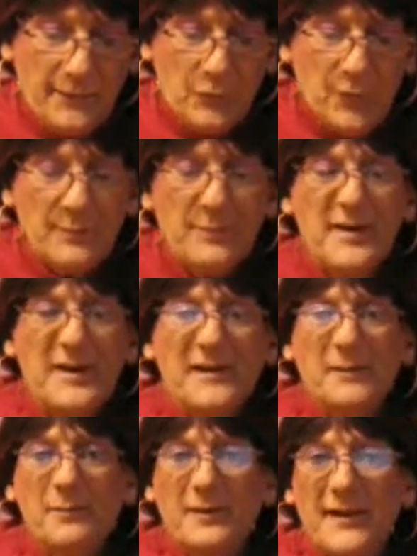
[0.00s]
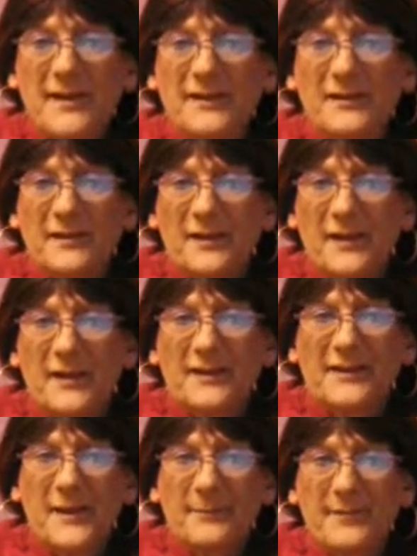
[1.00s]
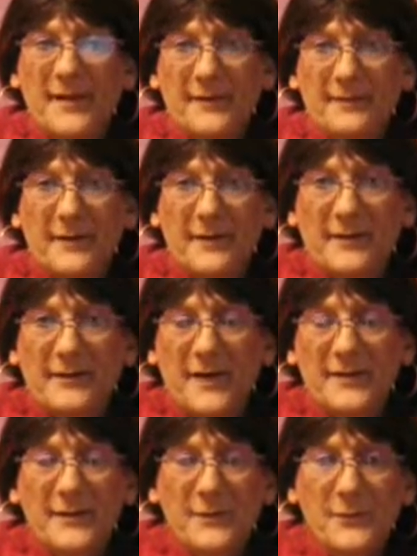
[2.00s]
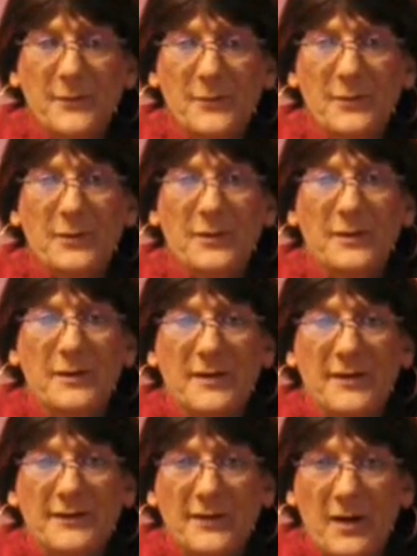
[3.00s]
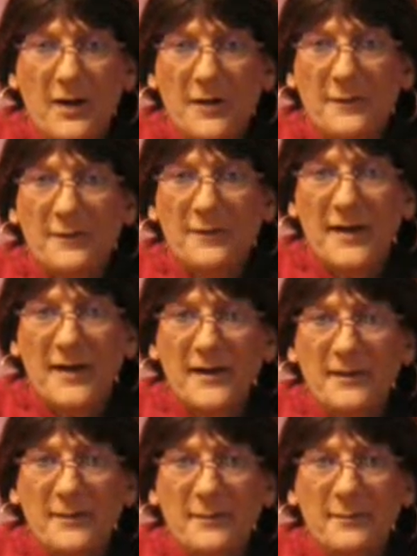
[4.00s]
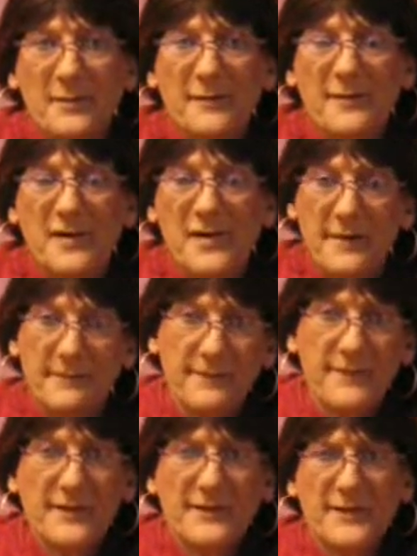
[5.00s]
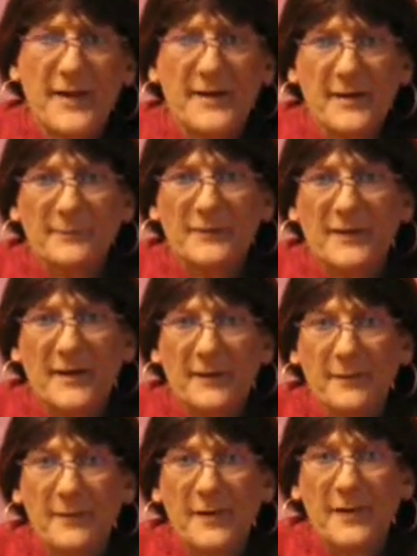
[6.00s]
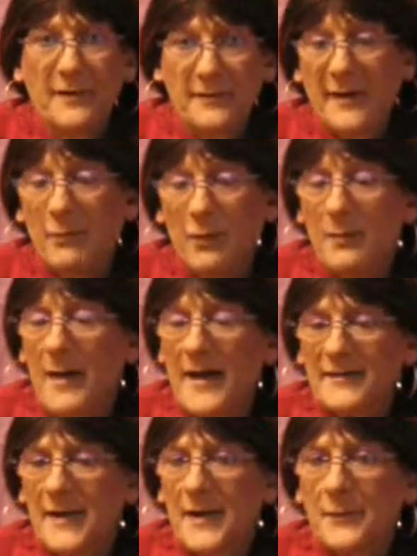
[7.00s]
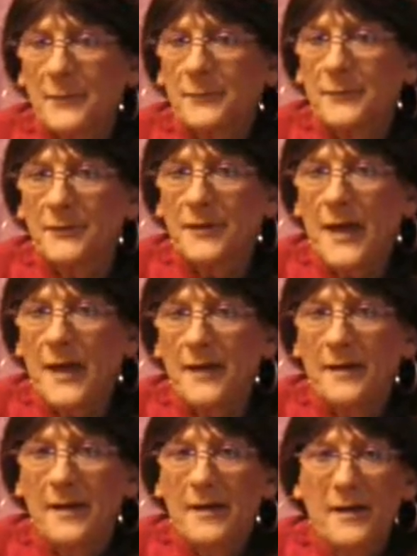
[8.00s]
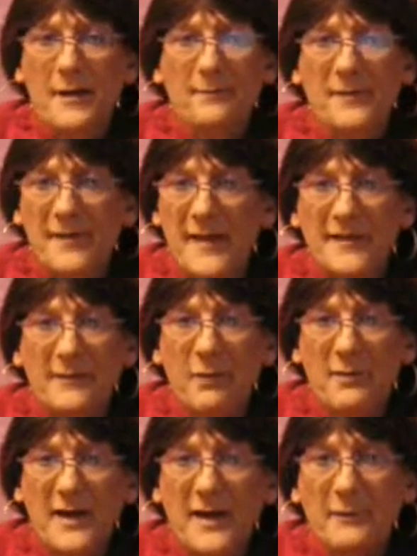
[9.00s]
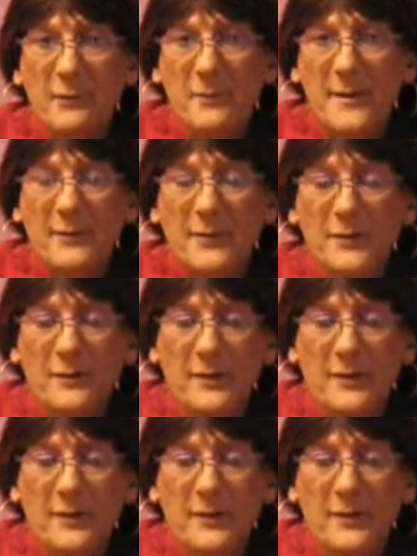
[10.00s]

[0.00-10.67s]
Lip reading: quit being complacent and accepting things. I know it's a hard fight, but if enough of us stand up together, they will back down, okay? And that's what we got to remember.